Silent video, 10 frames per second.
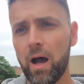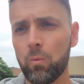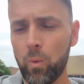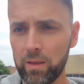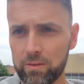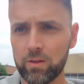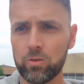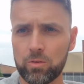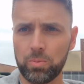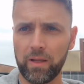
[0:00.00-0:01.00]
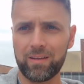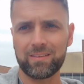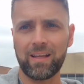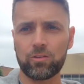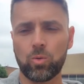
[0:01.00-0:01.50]
and when to use the
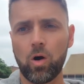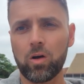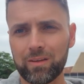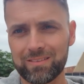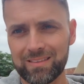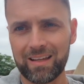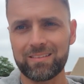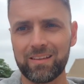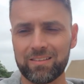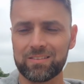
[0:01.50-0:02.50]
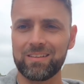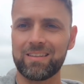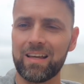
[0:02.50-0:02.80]
players, and that's what Ollie's next lesson is.